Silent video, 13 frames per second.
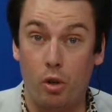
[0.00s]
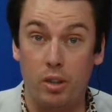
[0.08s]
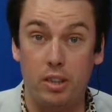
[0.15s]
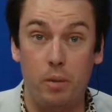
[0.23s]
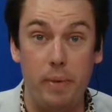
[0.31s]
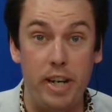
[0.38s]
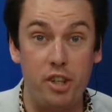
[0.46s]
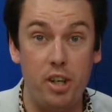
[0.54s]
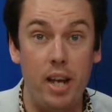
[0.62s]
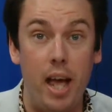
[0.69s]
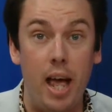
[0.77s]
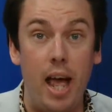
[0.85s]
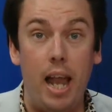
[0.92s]
the region,
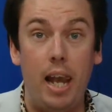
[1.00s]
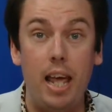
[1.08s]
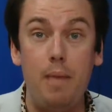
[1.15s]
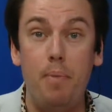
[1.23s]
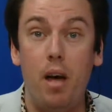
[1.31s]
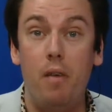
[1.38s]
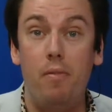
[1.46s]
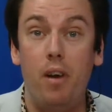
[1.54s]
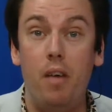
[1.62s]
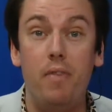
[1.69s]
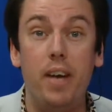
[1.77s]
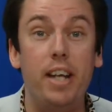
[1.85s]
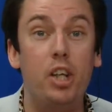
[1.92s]
labour of
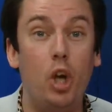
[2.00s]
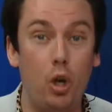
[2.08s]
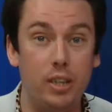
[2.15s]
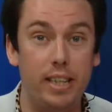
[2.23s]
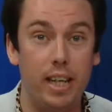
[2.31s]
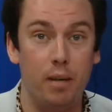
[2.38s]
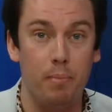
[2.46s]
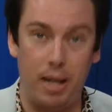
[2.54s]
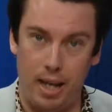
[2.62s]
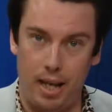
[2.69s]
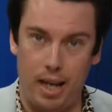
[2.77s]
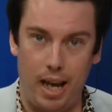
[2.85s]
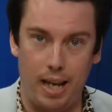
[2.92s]
love in Cottingham,
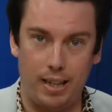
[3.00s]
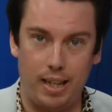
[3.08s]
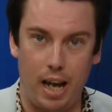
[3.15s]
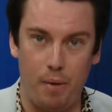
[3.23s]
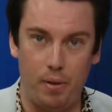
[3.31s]
and Caron